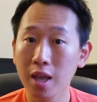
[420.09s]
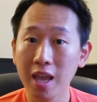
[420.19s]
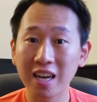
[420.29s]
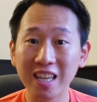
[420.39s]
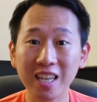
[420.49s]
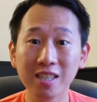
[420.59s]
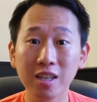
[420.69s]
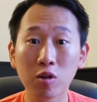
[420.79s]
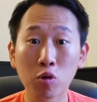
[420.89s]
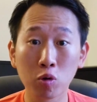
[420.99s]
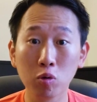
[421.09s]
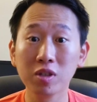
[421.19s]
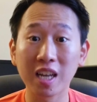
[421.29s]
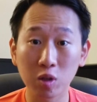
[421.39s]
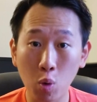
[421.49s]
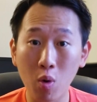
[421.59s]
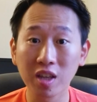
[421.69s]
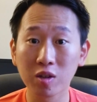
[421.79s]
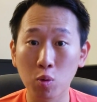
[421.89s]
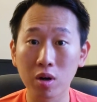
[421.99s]
and easily cruise at
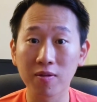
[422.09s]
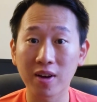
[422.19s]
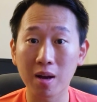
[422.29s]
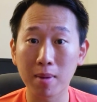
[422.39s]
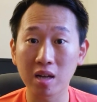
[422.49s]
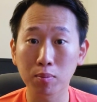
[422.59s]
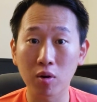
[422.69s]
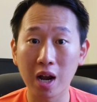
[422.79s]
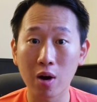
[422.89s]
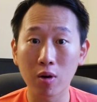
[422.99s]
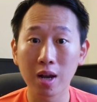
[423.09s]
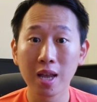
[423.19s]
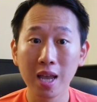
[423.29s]
20 to 25 miles per hour.